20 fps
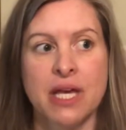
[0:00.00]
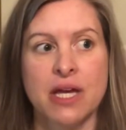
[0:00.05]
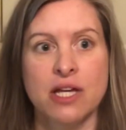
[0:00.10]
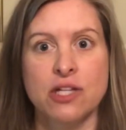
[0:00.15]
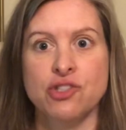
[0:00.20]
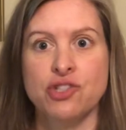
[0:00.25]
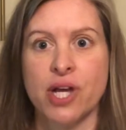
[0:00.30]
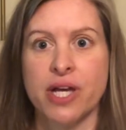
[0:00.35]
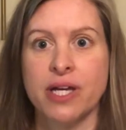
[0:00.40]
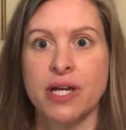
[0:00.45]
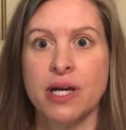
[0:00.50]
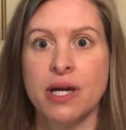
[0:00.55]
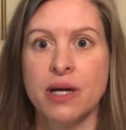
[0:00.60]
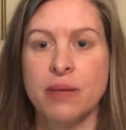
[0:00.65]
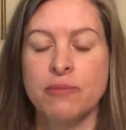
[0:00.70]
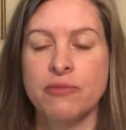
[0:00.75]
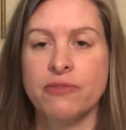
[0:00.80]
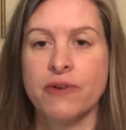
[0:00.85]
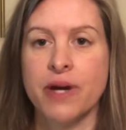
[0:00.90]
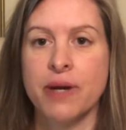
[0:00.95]
Jacob
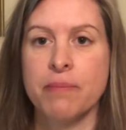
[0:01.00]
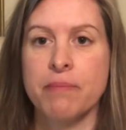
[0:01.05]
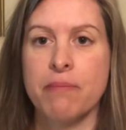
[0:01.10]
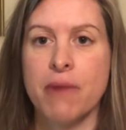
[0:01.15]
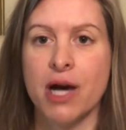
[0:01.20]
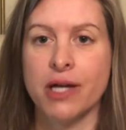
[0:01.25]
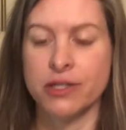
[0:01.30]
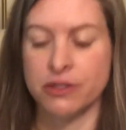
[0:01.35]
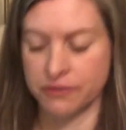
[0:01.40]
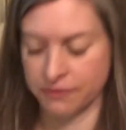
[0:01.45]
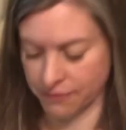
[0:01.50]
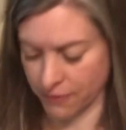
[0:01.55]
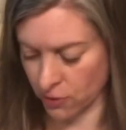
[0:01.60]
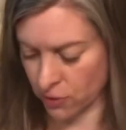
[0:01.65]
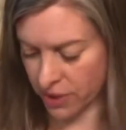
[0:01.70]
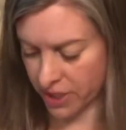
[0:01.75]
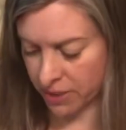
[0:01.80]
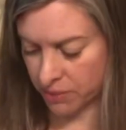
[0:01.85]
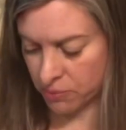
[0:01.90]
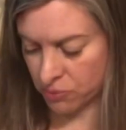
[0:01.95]
from Modern
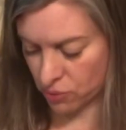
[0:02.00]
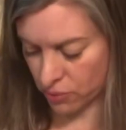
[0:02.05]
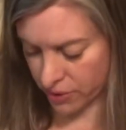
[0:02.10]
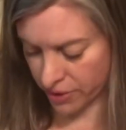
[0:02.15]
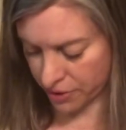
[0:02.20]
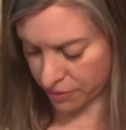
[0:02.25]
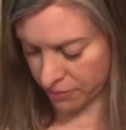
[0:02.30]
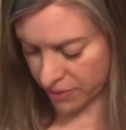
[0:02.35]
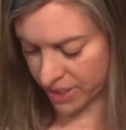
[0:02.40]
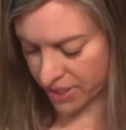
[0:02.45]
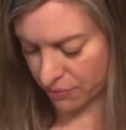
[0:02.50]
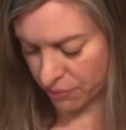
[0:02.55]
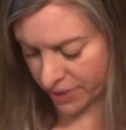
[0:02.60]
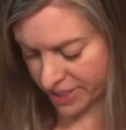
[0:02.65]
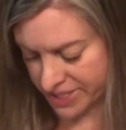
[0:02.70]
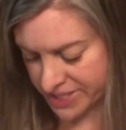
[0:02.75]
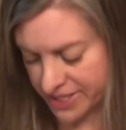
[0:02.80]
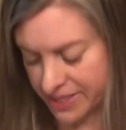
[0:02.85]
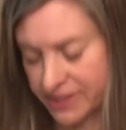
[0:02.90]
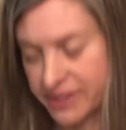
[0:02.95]
Folk Embroidery
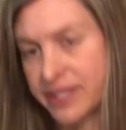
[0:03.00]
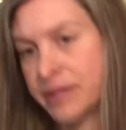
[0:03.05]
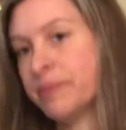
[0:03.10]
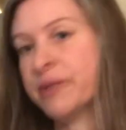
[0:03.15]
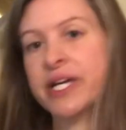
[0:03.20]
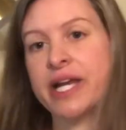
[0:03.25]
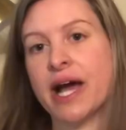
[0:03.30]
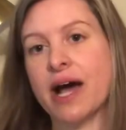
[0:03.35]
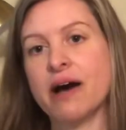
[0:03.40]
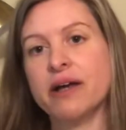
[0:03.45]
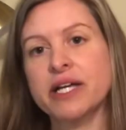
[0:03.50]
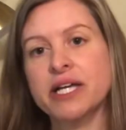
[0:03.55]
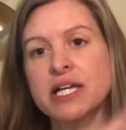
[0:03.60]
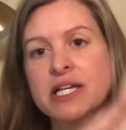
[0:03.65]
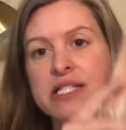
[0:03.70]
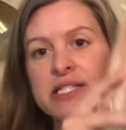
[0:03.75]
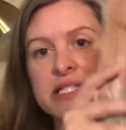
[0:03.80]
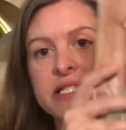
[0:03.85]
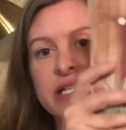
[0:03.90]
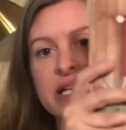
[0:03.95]
recently put out.
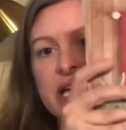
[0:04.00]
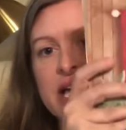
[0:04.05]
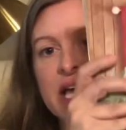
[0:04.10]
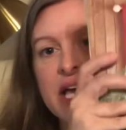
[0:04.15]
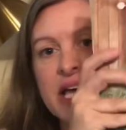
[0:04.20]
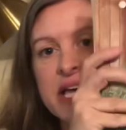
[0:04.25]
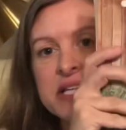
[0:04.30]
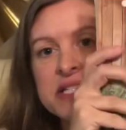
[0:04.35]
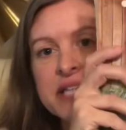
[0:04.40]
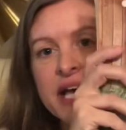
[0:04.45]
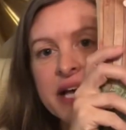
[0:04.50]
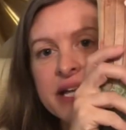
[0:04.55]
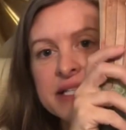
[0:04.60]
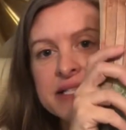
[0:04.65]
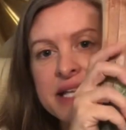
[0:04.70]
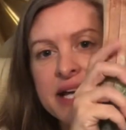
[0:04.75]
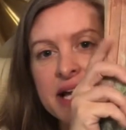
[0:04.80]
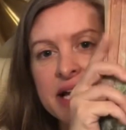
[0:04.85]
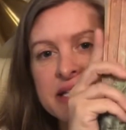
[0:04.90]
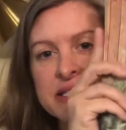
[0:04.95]
His had
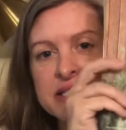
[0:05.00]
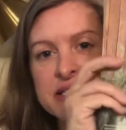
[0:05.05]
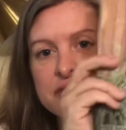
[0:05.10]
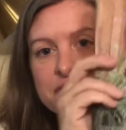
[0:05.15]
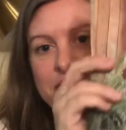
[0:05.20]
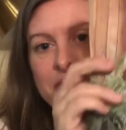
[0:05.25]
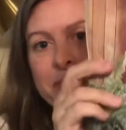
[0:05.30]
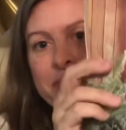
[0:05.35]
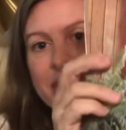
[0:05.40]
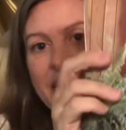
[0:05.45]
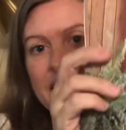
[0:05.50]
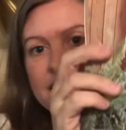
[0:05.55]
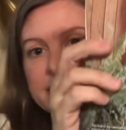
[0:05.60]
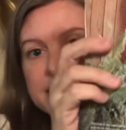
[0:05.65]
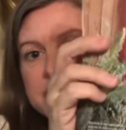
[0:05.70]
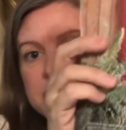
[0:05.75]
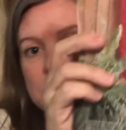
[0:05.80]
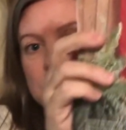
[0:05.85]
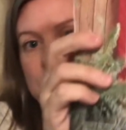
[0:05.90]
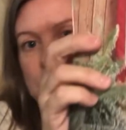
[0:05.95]
a different
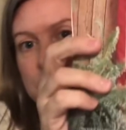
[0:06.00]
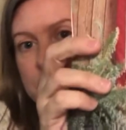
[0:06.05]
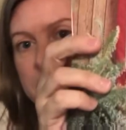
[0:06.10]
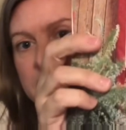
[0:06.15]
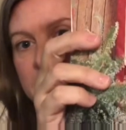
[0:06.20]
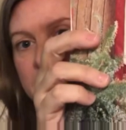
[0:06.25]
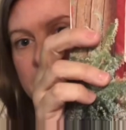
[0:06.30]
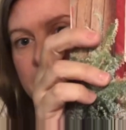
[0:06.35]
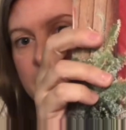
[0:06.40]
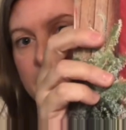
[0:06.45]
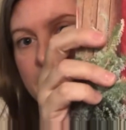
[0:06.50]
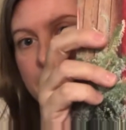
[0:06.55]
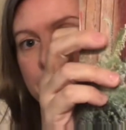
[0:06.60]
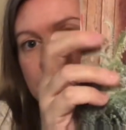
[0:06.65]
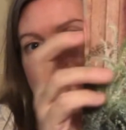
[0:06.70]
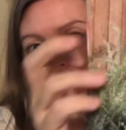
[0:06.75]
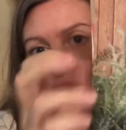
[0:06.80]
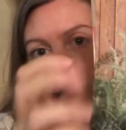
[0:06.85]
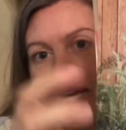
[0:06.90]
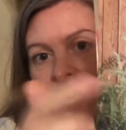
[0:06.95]
balance to it,
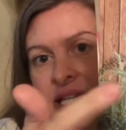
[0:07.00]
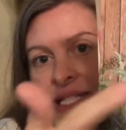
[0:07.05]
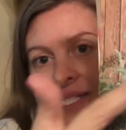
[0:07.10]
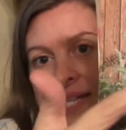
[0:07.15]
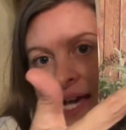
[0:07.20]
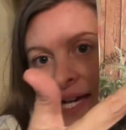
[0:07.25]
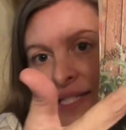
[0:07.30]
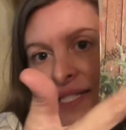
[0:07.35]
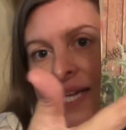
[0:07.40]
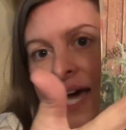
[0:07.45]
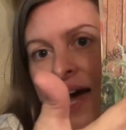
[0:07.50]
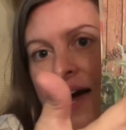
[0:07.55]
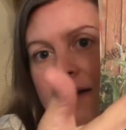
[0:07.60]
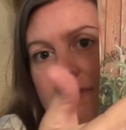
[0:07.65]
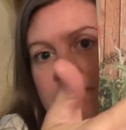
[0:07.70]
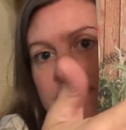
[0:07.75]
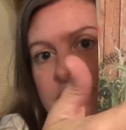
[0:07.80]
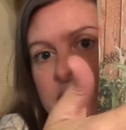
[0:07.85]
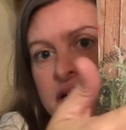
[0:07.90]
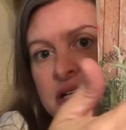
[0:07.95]
but it does have
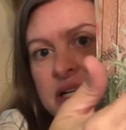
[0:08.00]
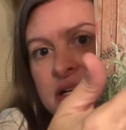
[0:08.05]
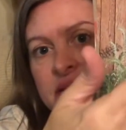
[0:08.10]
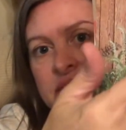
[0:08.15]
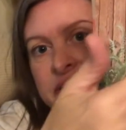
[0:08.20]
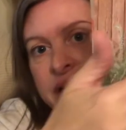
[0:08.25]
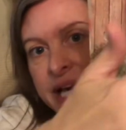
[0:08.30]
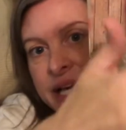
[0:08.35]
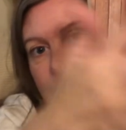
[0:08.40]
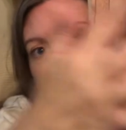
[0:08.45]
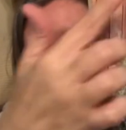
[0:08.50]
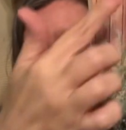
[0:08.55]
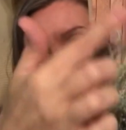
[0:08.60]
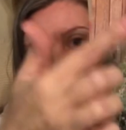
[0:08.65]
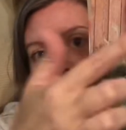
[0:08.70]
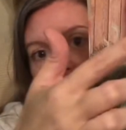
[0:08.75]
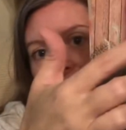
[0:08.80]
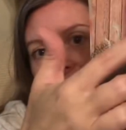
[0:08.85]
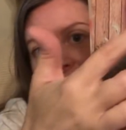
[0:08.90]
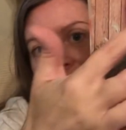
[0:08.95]

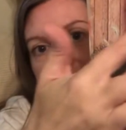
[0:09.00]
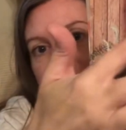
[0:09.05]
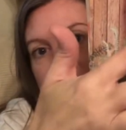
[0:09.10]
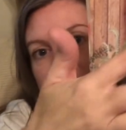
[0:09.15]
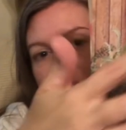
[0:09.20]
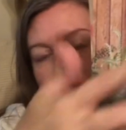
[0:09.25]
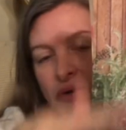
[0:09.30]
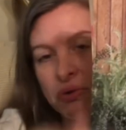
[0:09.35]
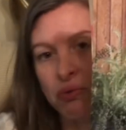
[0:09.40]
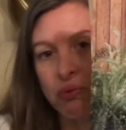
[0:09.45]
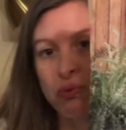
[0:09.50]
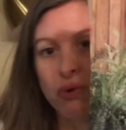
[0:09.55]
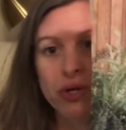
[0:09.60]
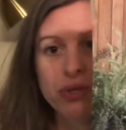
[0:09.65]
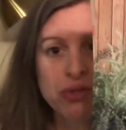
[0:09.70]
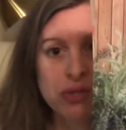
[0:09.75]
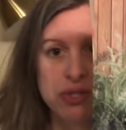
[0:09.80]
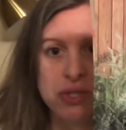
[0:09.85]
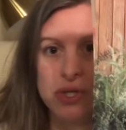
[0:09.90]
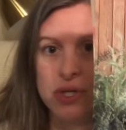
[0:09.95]
letters, and the
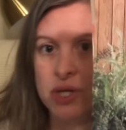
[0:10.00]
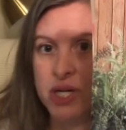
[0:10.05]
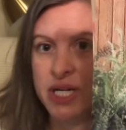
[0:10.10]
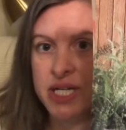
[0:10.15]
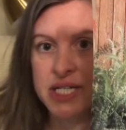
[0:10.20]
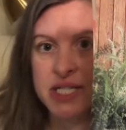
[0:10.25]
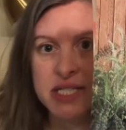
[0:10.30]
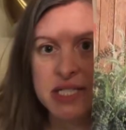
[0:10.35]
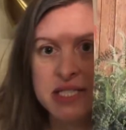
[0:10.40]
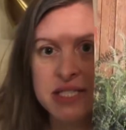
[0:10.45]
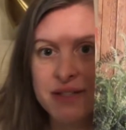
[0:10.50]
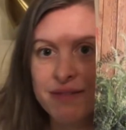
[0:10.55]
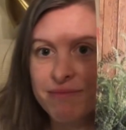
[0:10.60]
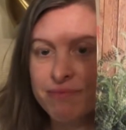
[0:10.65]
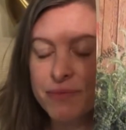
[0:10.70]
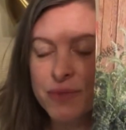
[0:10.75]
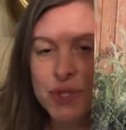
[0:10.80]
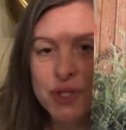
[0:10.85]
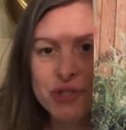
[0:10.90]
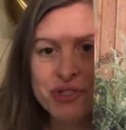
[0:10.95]
rooster is
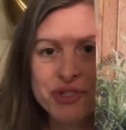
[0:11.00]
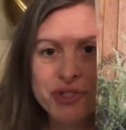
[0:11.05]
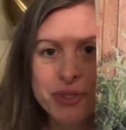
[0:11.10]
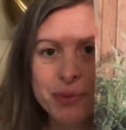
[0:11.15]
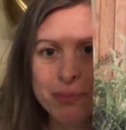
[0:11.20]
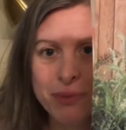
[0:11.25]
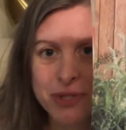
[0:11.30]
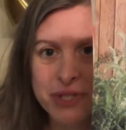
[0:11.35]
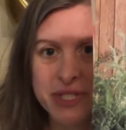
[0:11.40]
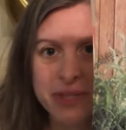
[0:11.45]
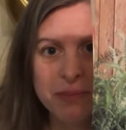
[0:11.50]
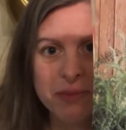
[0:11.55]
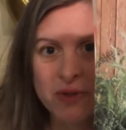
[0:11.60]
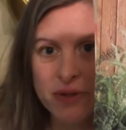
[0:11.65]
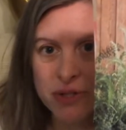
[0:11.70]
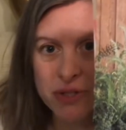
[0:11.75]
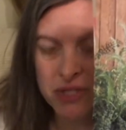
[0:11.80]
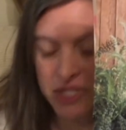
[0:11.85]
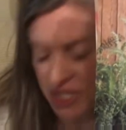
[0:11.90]
super similar to